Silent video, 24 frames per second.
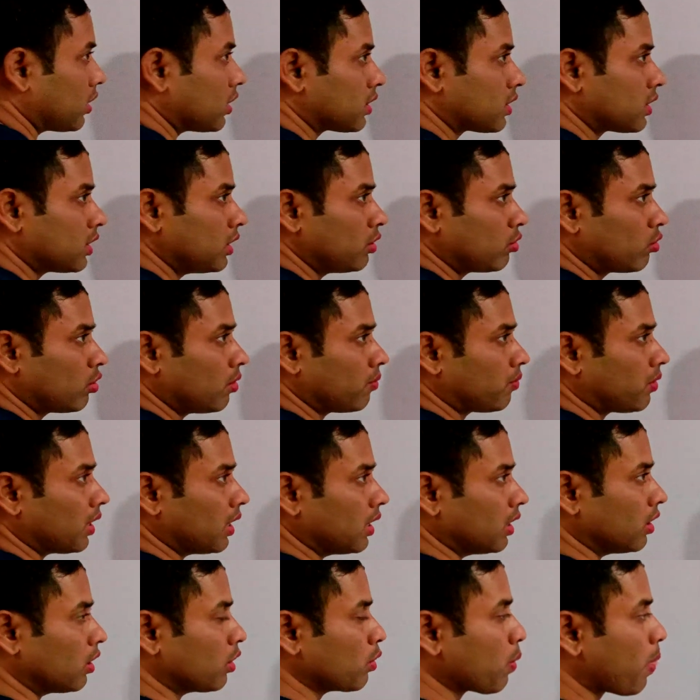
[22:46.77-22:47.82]
what is
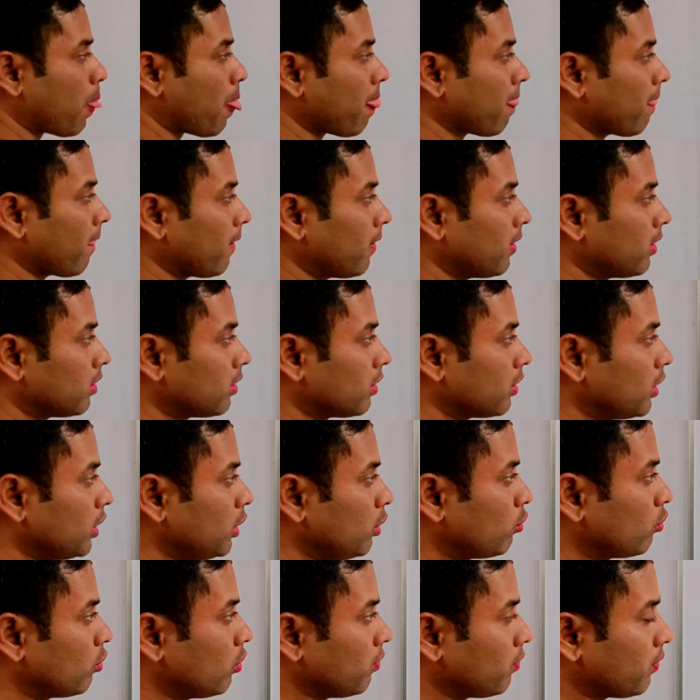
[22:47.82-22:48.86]
nucleophile.
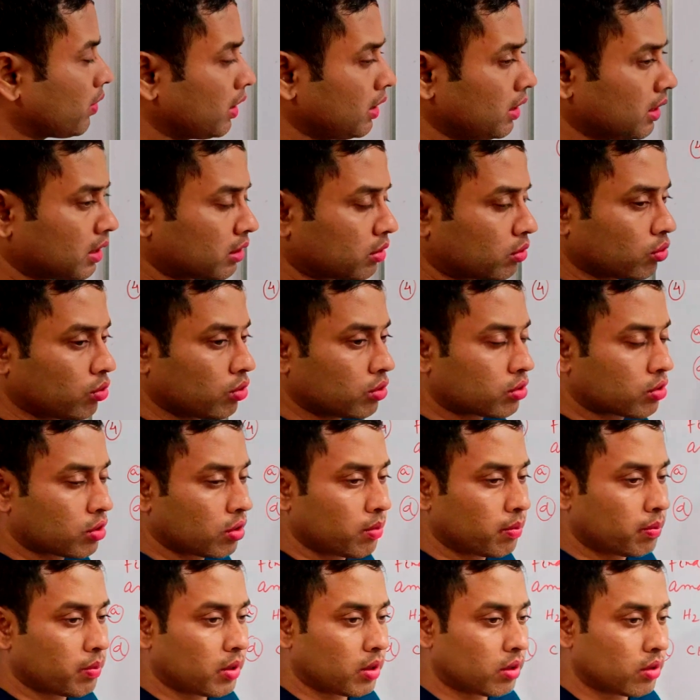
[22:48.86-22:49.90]
Nucleophile are those
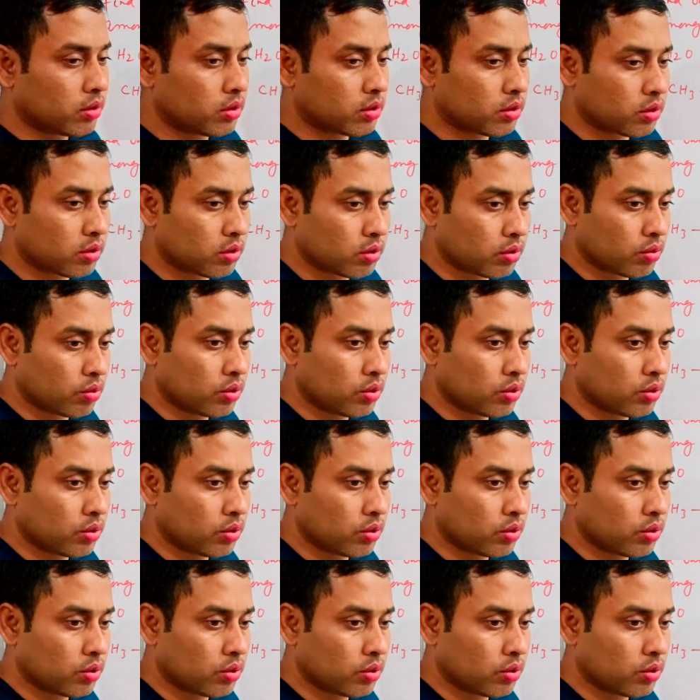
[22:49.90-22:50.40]
compounds